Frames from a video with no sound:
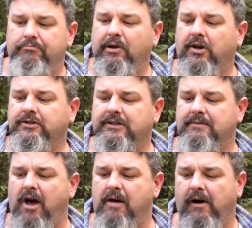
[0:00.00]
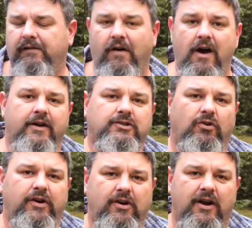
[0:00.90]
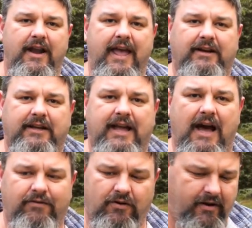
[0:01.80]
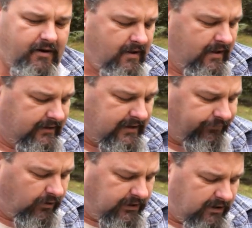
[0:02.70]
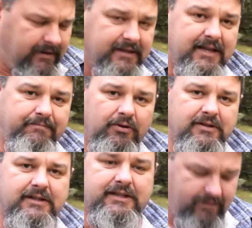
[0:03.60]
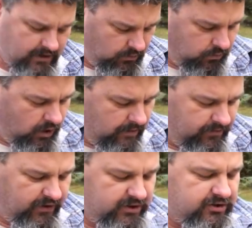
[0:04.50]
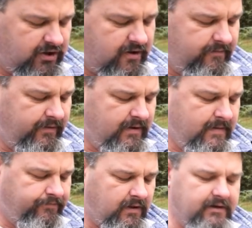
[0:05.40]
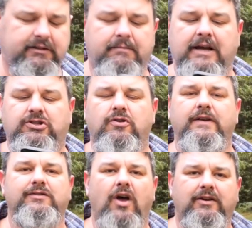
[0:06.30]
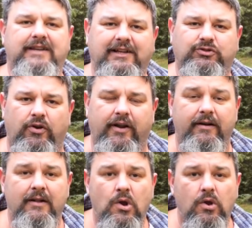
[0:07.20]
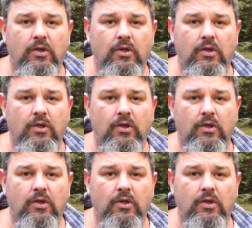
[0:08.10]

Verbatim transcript: Because it's a mobile phone and it's already got an outer cover on it, and sometimes it can be as simple as just giving it a wipe with your shirt, just to make sure there's no dust on it.